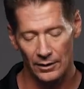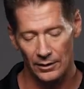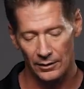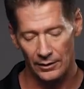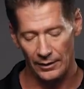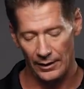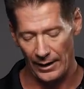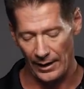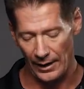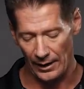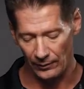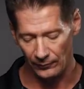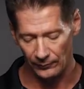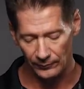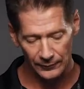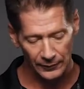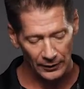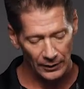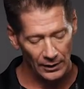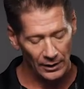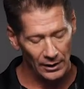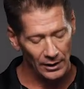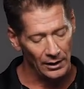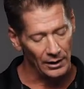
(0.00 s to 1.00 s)
Now,
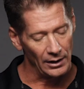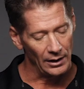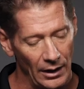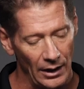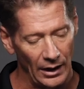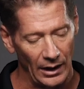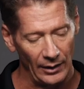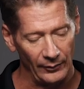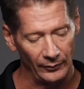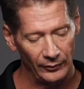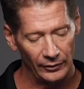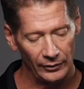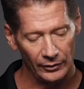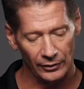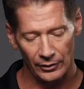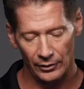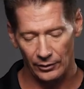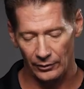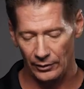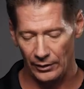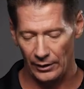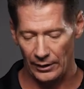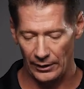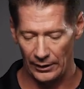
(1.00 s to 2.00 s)
I'm going to
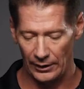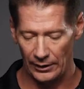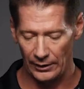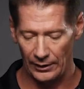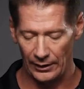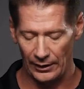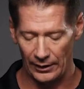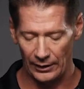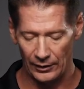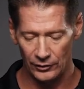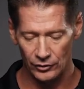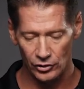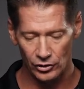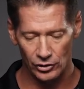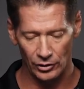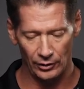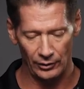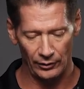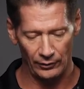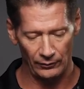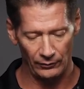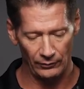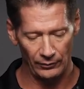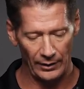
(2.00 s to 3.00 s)
go ahead and show
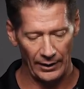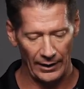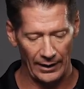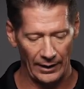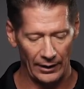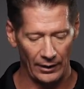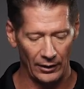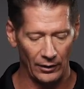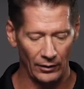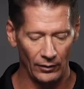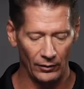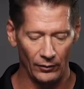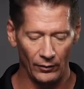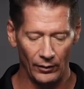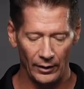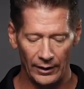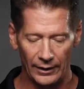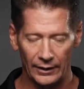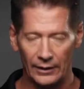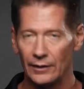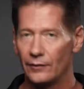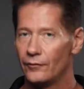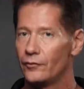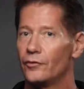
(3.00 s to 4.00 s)
you how
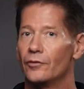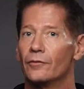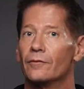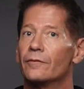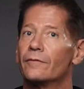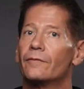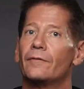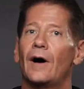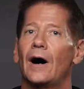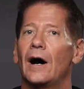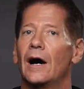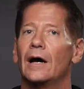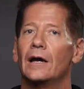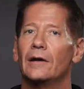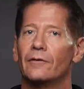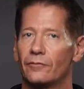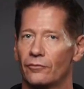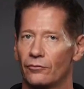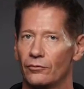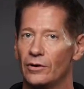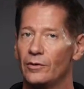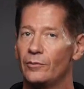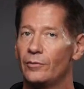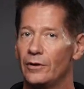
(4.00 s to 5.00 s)
it gives you 5
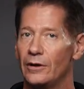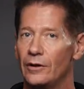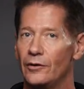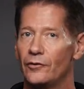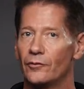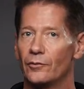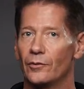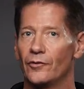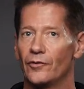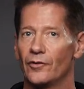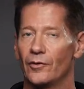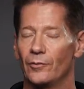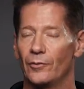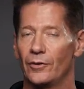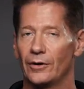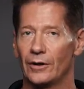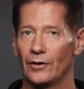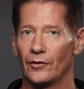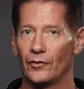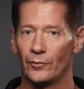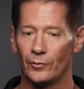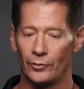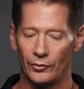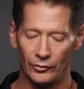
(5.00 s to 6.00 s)
repeats when something
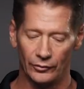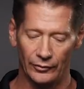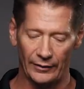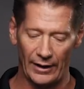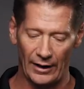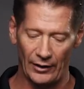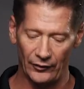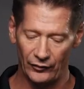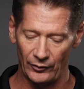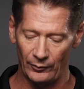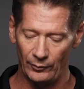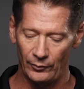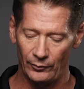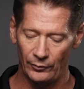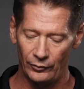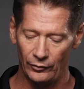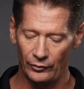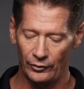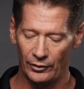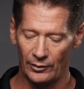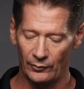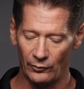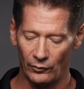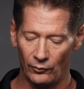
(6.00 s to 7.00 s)
gets pulled out. So I'm going to pull
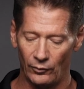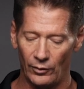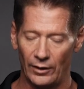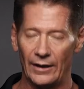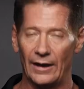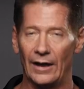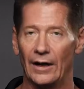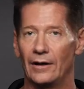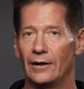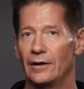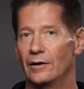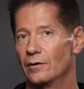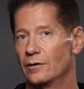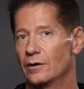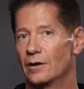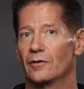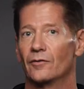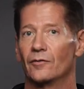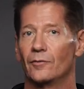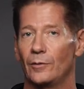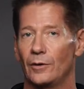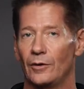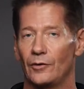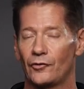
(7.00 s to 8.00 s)
the number 1 out and
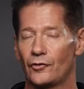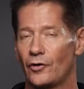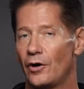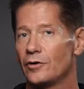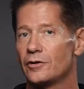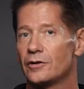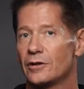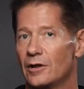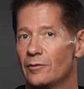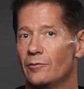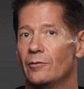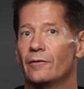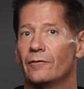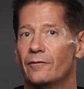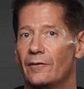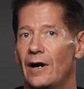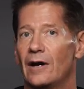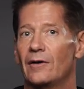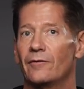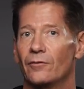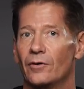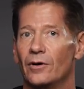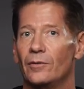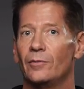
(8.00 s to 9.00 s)
it'll start to give me
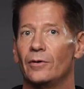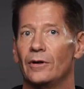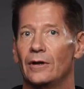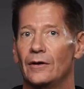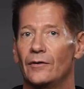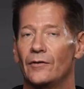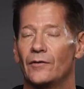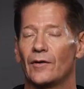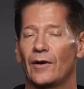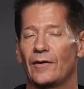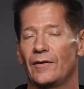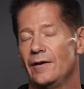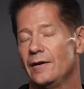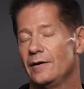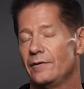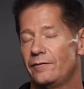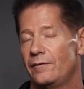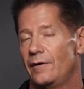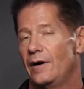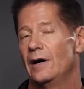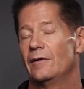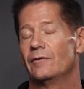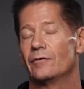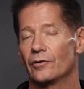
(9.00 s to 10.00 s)
5 repeats. At the end of
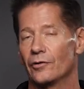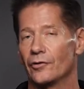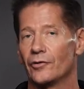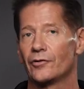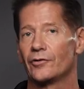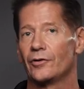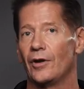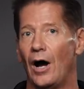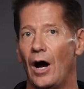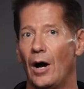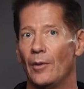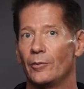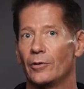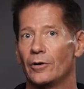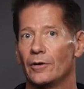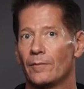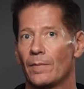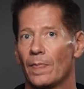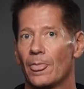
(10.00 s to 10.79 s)
5, it'll stop.